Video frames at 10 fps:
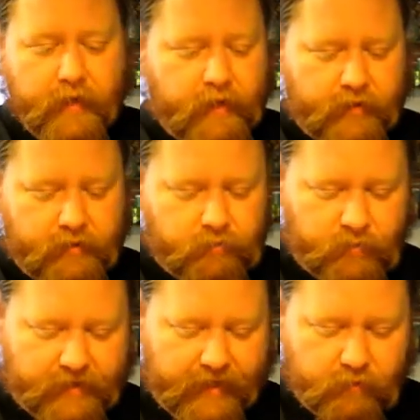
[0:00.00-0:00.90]
Because,
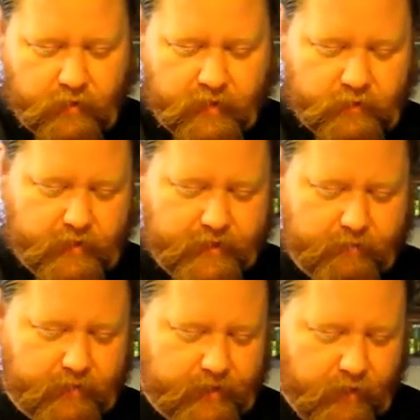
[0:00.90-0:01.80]
once again, we're not trying to
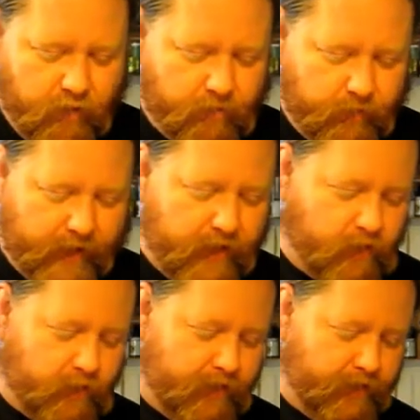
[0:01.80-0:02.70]
really
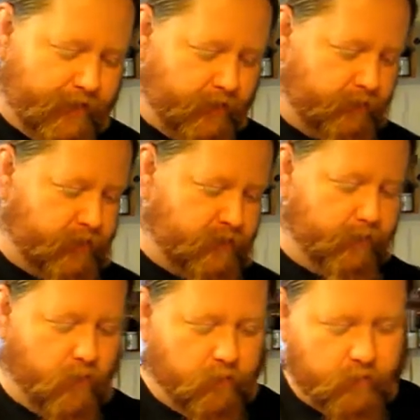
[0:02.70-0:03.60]
overpower anything with
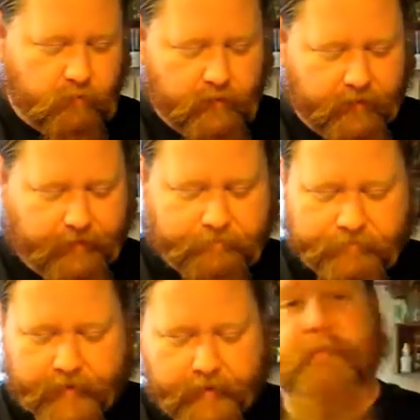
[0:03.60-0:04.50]
smoke and whatnot.
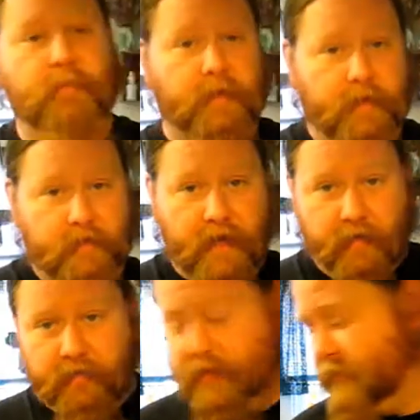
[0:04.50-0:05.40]
We're going to cover
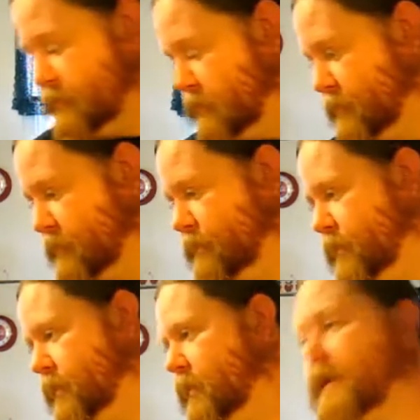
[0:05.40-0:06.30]
this in aluminum
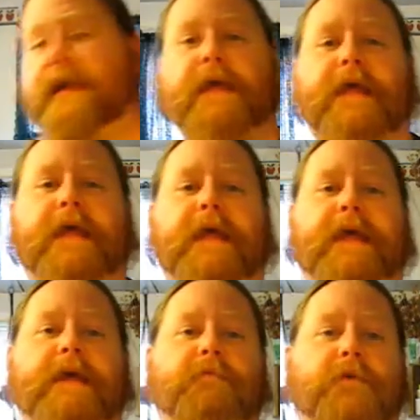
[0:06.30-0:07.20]
foil,
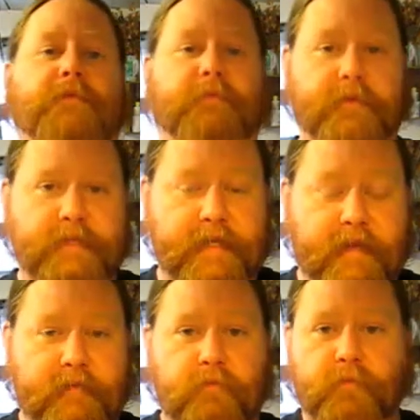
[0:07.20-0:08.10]
and we're going to throw this in the
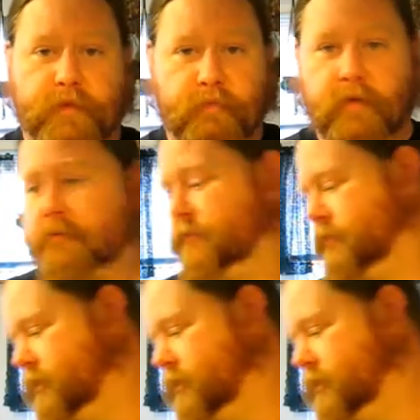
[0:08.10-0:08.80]
oven with the roast.